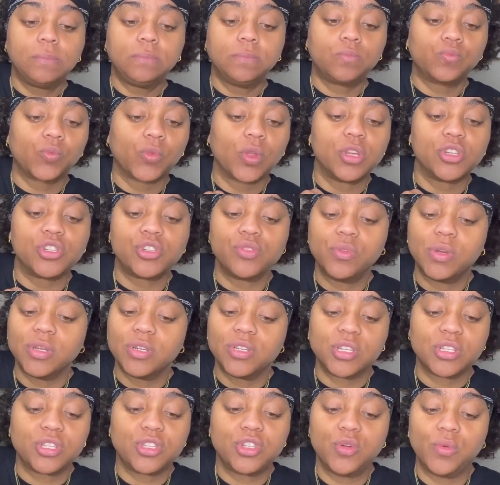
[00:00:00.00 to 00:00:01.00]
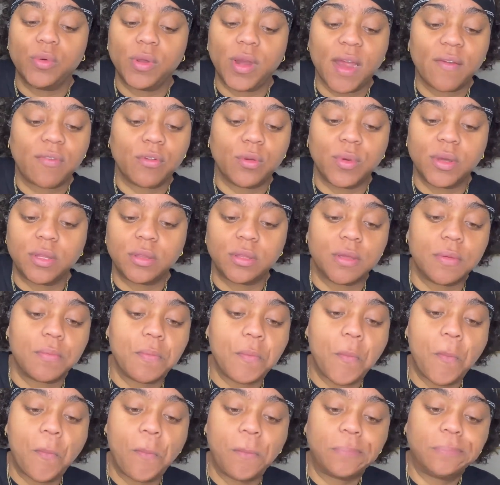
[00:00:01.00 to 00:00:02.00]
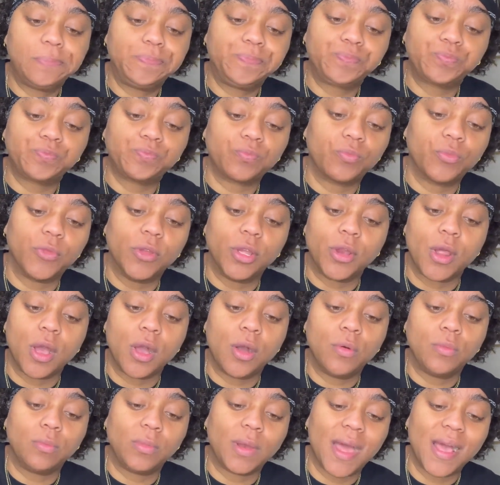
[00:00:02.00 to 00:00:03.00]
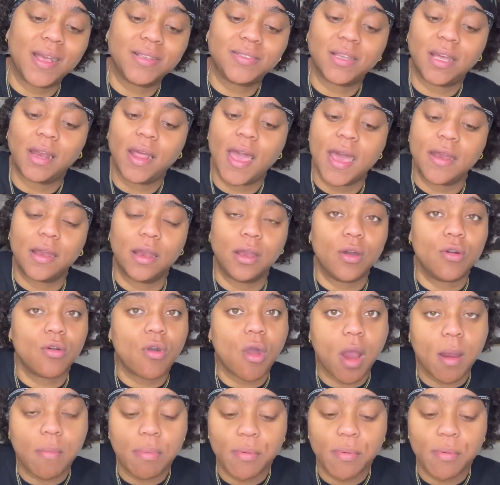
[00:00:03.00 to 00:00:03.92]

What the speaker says: because you can just do whatever with it. You know, last night I had a low carb